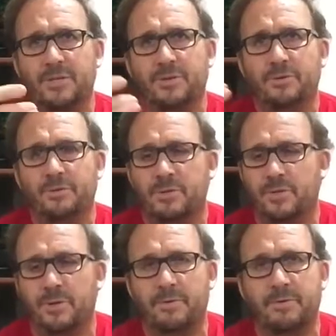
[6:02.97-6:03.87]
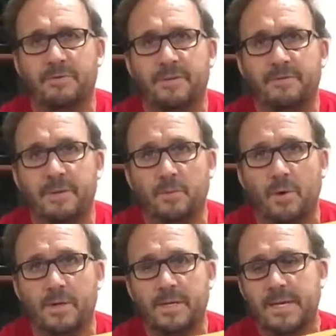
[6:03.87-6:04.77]
two 250
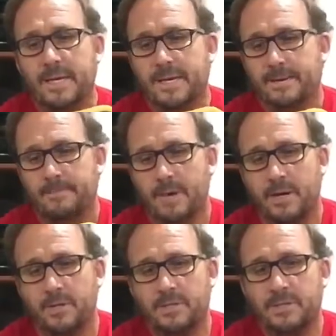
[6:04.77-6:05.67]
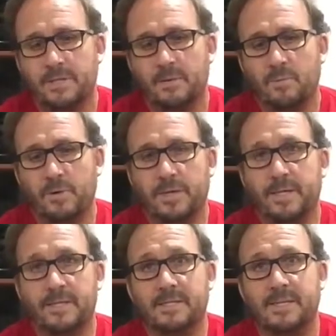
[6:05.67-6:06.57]
watt motors that work
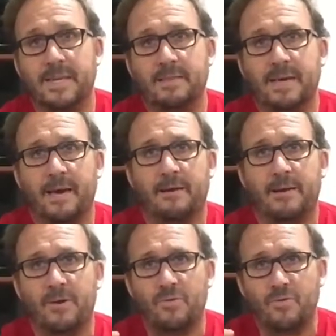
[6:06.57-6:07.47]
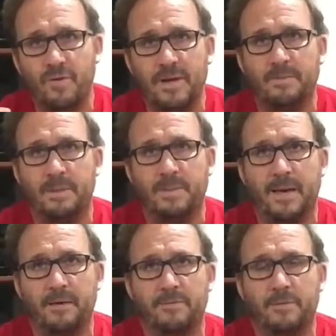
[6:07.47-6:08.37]
in sync. They are incredibly
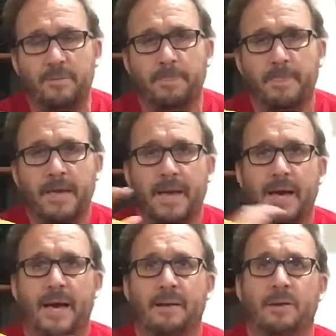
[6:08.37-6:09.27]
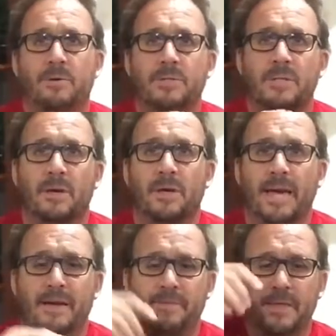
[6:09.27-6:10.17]
powerful. It also
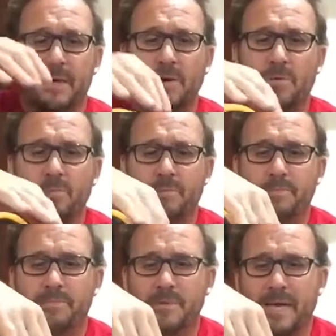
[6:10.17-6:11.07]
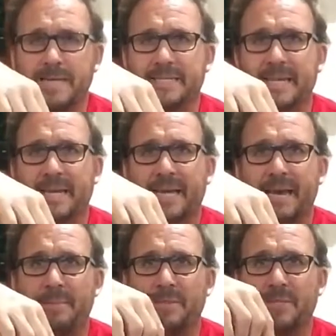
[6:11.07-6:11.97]
had the old antenna
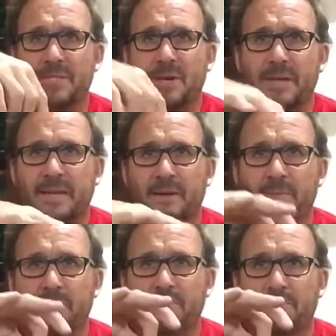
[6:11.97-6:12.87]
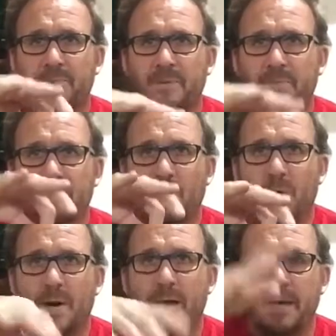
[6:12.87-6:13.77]
came out the side here and a bit of
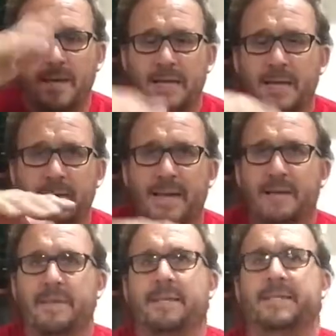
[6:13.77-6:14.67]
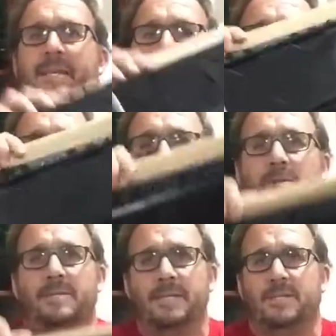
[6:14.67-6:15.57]
wire. Now the antenna's been
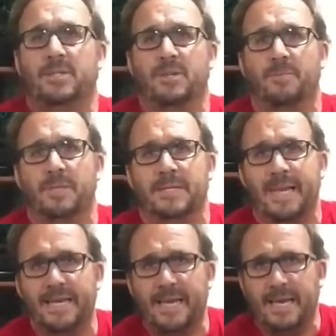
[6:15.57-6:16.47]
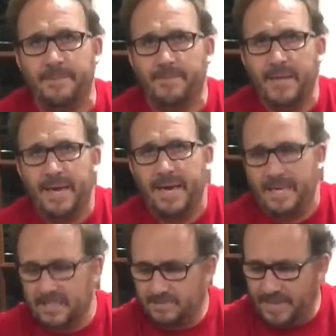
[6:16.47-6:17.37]
built into the top of the deck here,
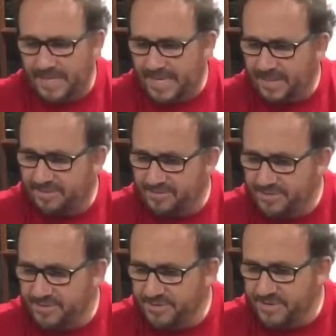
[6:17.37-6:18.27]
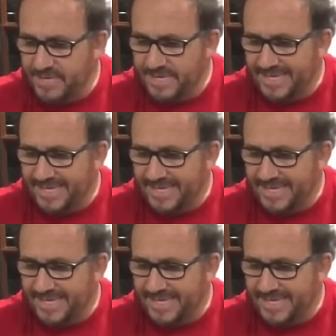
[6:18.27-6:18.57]
and it's been cut through.